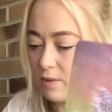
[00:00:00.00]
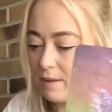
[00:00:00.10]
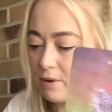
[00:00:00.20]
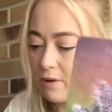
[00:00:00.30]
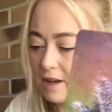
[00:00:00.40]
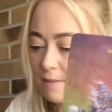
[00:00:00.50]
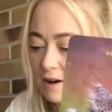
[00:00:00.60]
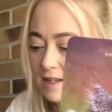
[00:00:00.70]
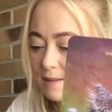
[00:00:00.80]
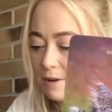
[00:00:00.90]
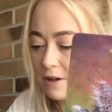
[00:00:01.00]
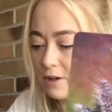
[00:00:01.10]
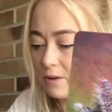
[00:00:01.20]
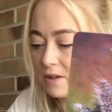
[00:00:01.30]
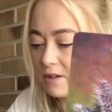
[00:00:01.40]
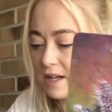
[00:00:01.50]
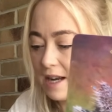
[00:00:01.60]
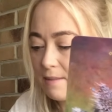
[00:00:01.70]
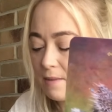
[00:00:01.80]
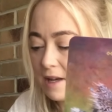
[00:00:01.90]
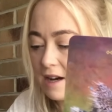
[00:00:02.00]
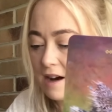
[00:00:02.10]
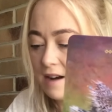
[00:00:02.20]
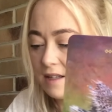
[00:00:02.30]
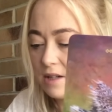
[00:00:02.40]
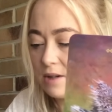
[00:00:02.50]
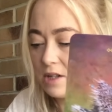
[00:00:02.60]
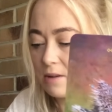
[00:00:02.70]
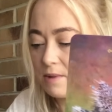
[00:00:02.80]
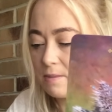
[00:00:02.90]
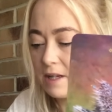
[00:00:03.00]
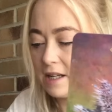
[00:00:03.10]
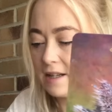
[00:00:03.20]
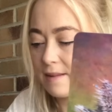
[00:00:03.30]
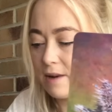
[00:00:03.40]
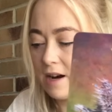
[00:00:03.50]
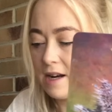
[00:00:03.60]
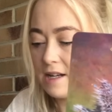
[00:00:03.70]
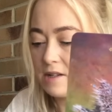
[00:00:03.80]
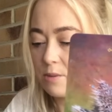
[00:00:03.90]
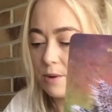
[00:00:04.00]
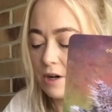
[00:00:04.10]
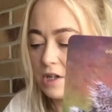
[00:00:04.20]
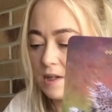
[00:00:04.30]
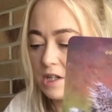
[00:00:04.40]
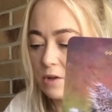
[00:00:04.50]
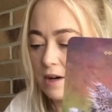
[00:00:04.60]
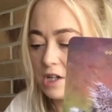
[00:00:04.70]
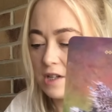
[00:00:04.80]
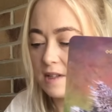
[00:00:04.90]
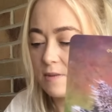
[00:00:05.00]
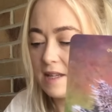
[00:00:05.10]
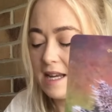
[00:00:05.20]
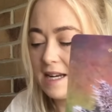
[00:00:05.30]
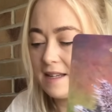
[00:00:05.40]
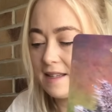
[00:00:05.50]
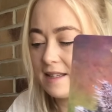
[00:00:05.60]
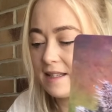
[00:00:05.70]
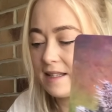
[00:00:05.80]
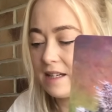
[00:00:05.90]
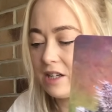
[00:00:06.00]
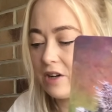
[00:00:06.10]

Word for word: When porcupine spirit calls your name, you're being asked to adopt a beginner's mind and to approach situations with innocence and